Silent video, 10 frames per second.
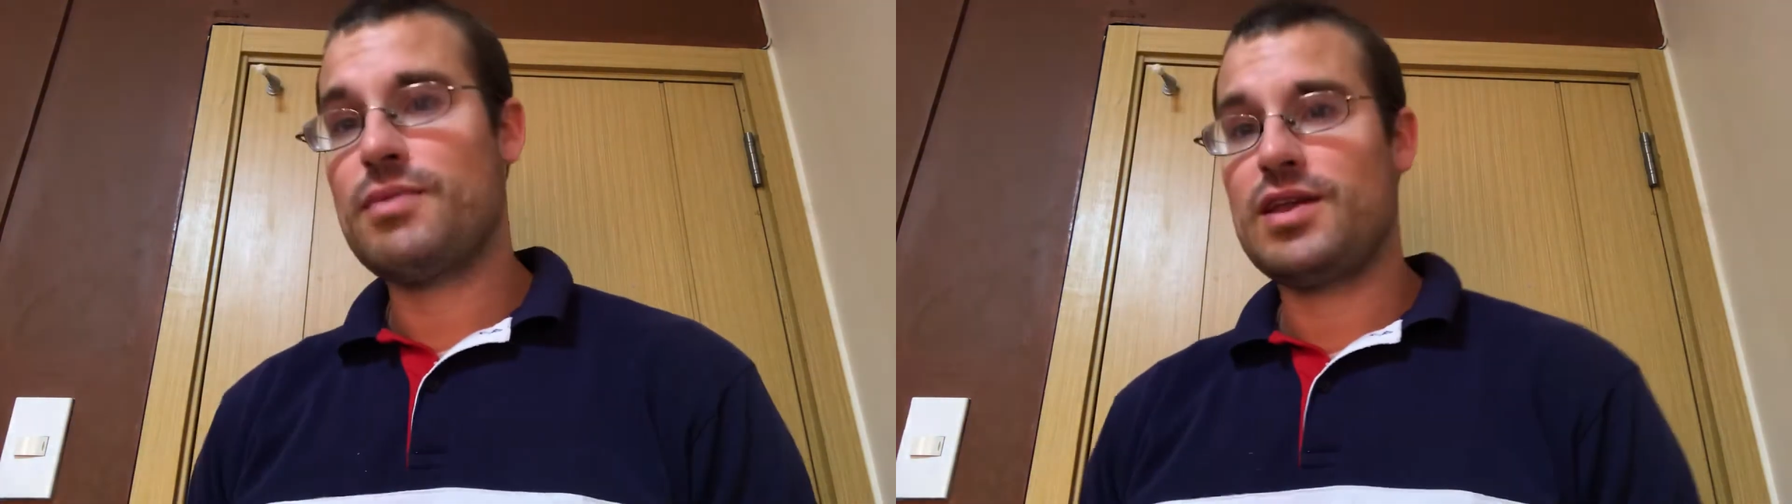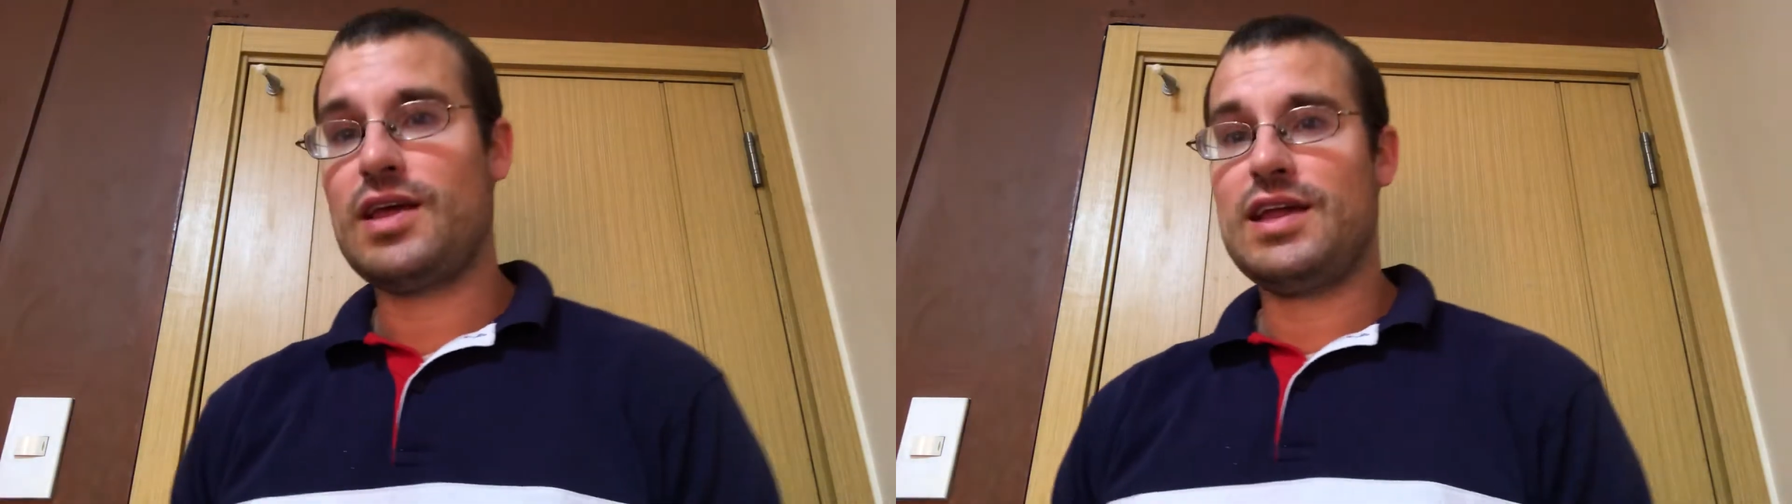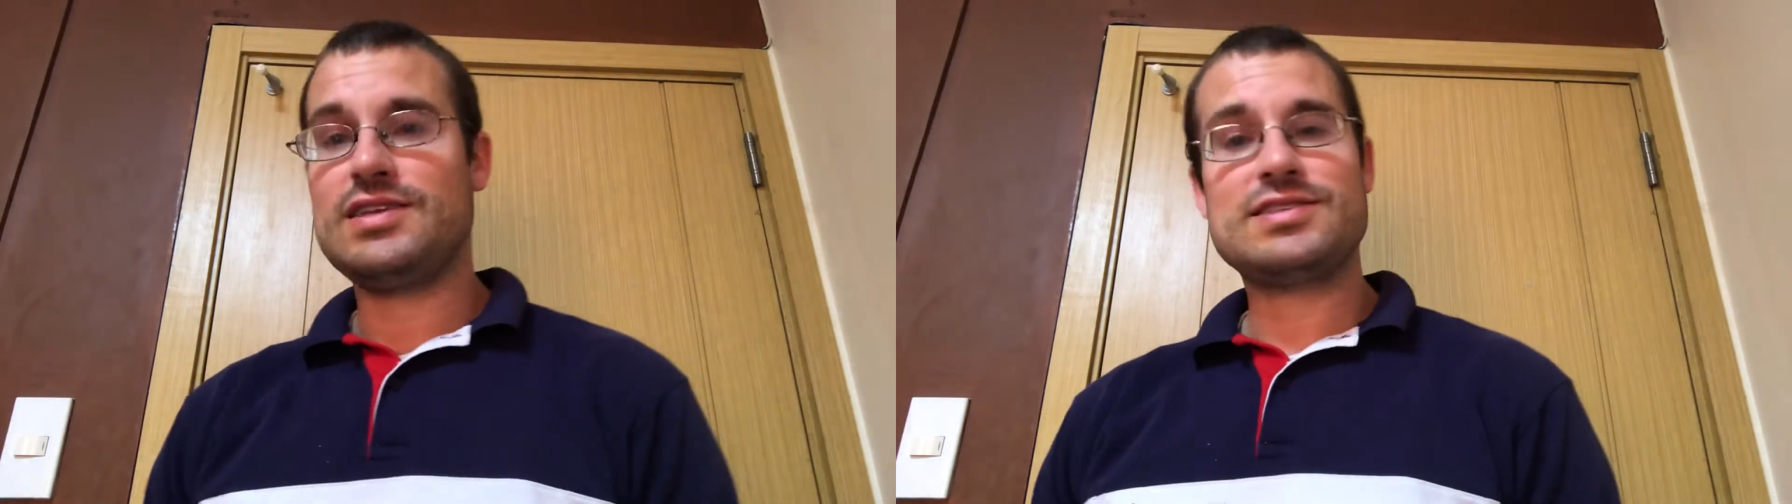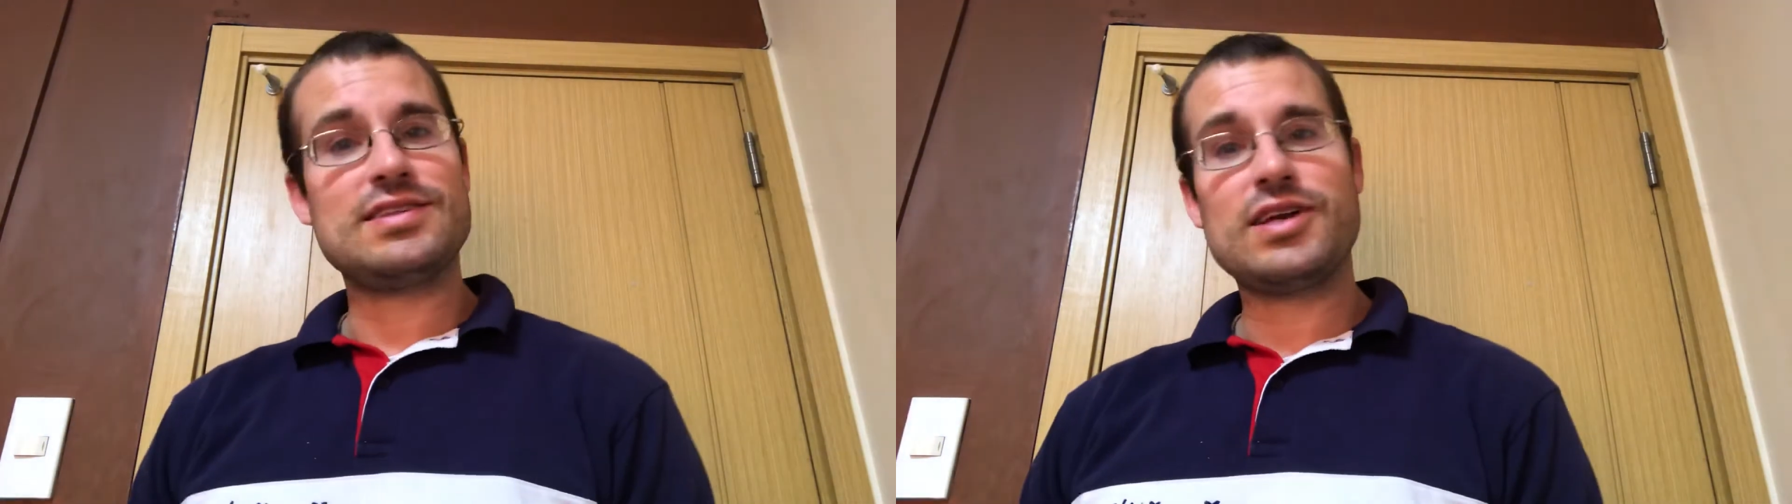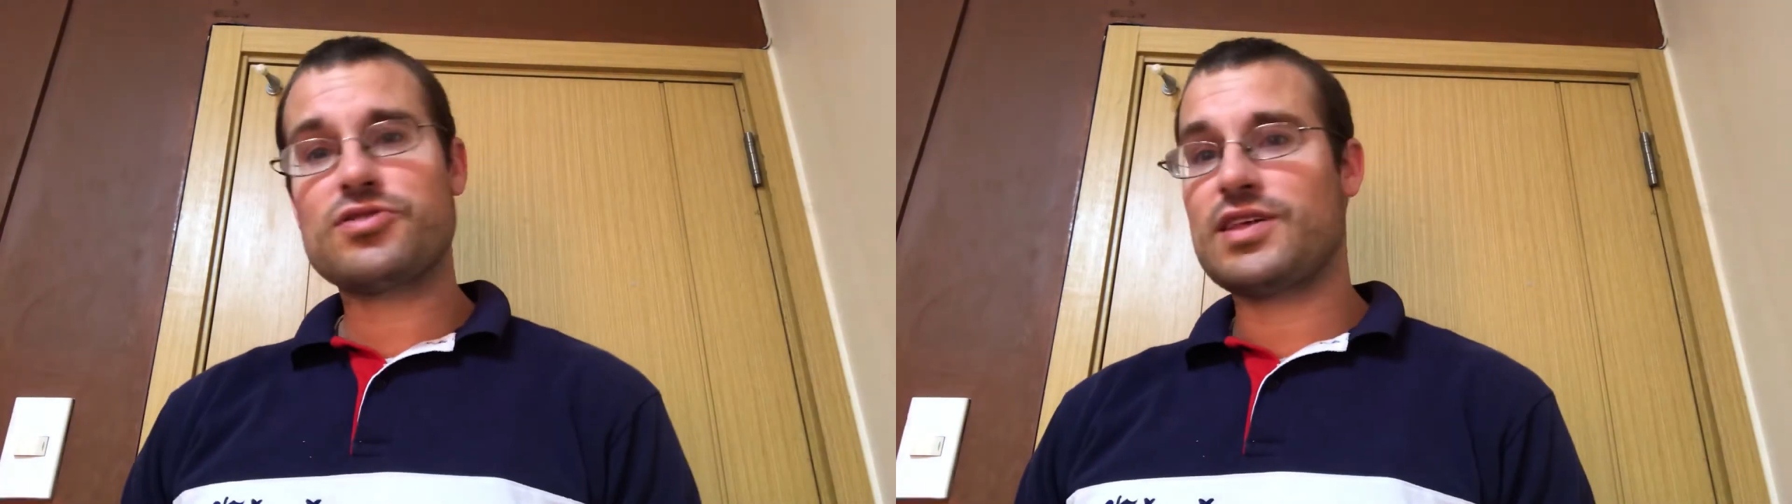and it's
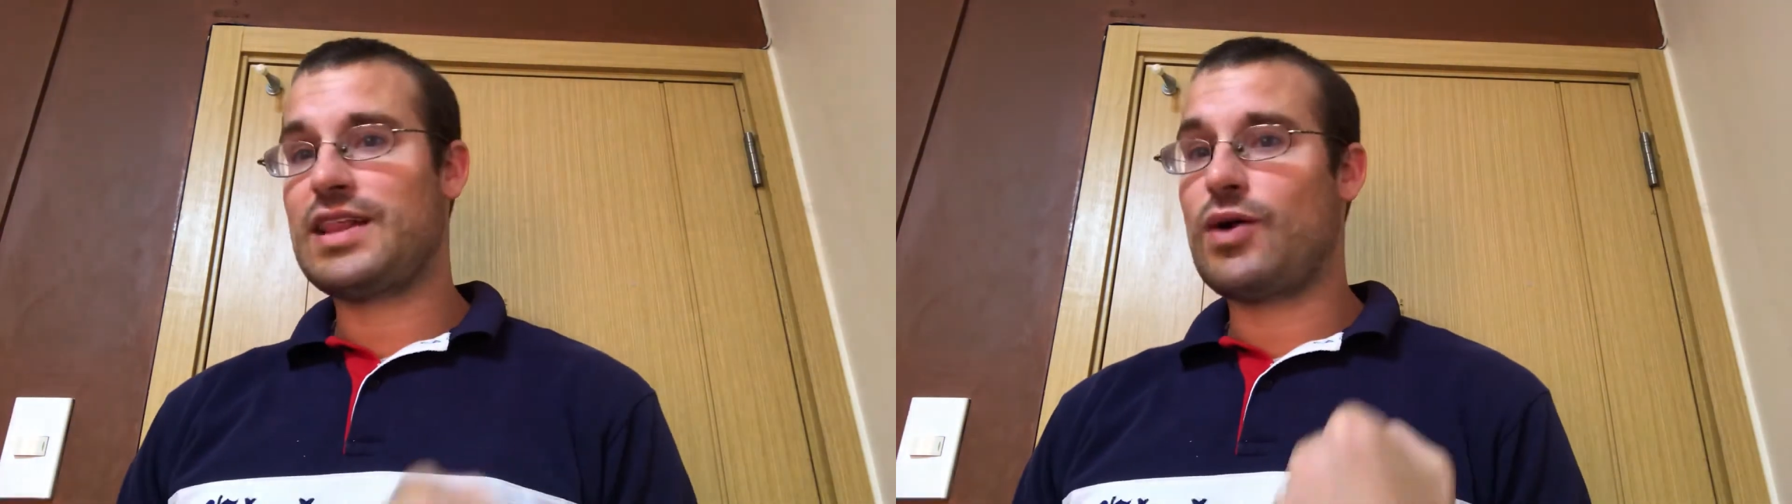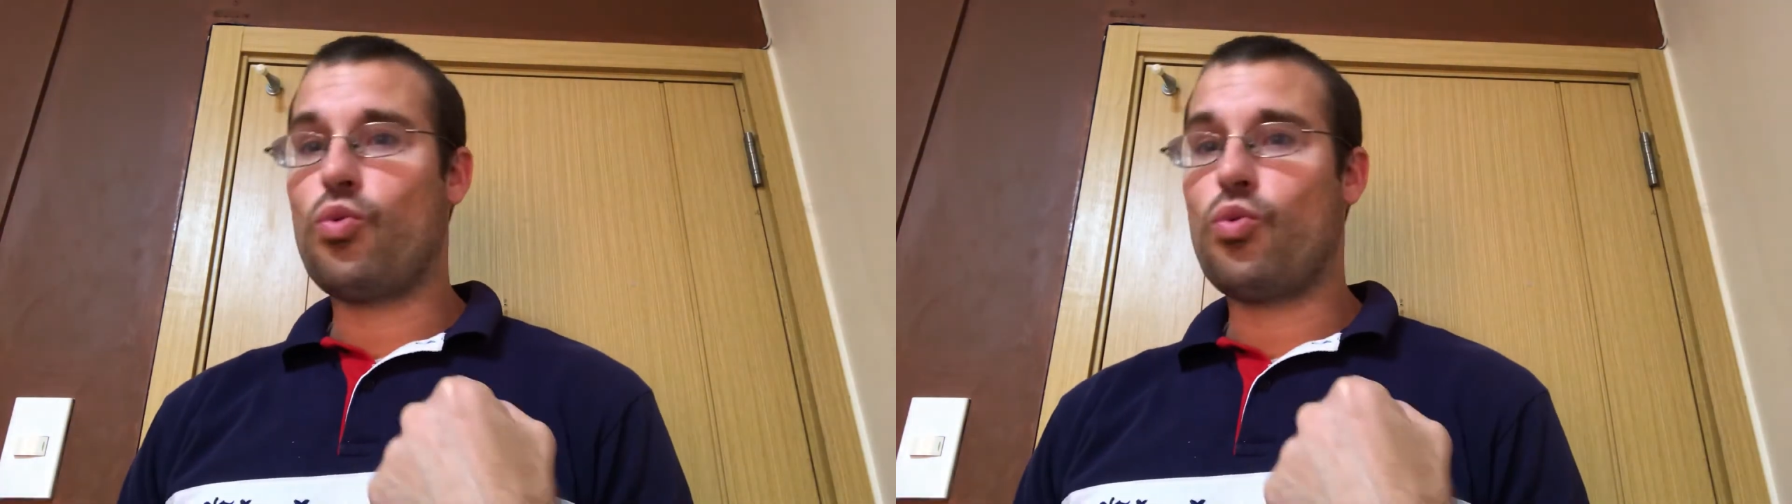literally like